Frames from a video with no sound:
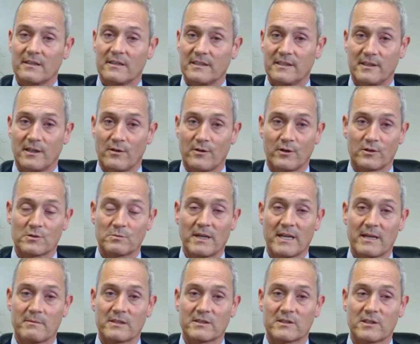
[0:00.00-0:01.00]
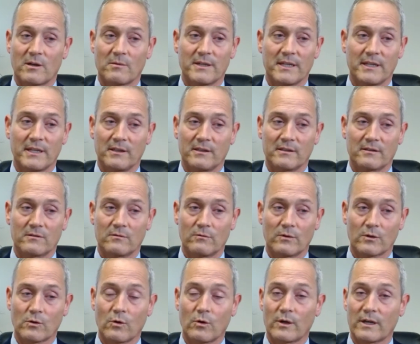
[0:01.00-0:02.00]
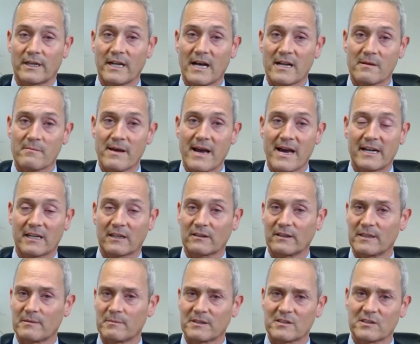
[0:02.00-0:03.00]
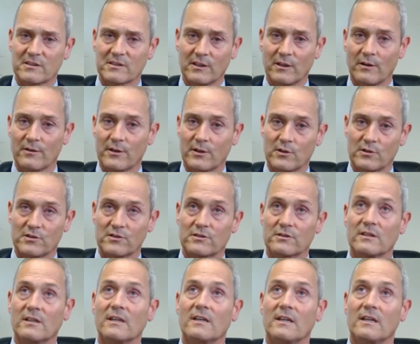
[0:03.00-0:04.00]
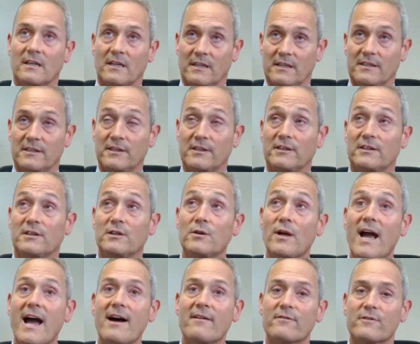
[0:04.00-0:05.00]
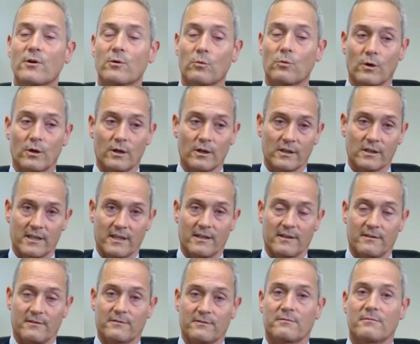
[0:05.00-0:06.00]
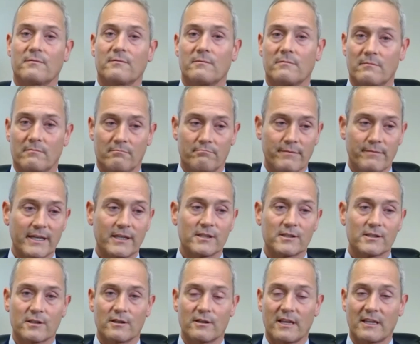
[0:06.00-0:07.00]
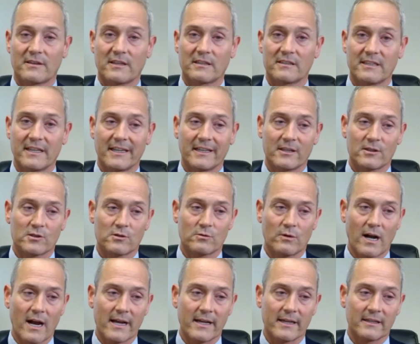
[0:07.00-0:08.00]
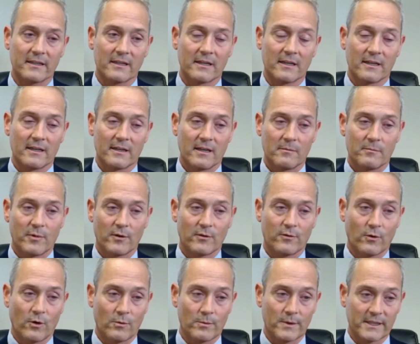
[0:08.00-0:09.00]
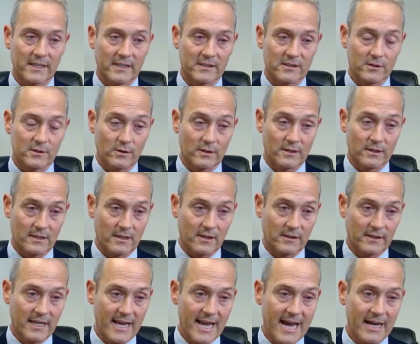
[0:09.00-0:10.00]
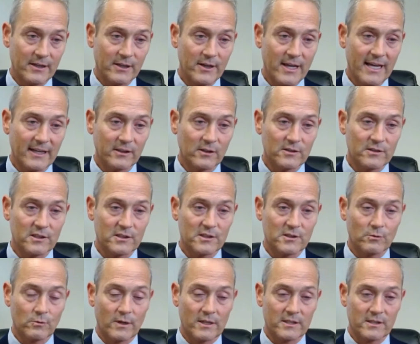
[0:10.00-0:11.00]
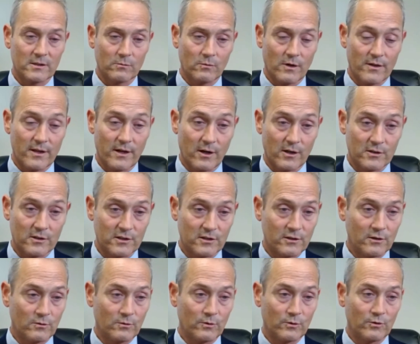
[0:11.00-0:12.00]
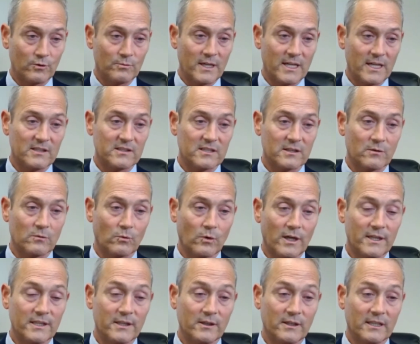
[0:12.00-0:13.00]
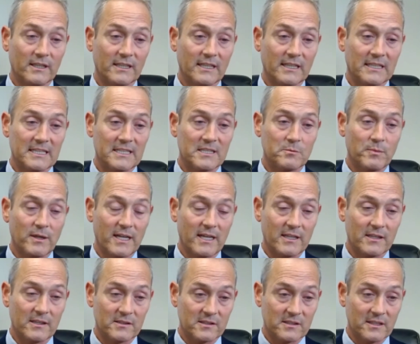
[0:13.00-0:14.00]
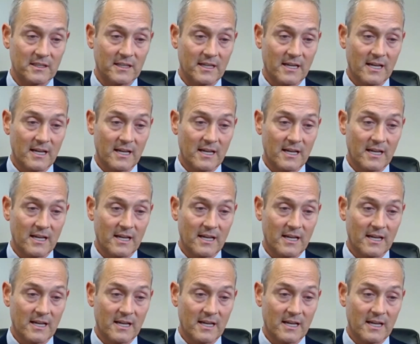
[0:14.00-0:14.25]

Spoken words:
those payments are being recorded automatically. But still, you have the work of making sure that the data is right before we get to it. Okay, how do you handle a situation where there are 2 roommates in one unit and each pays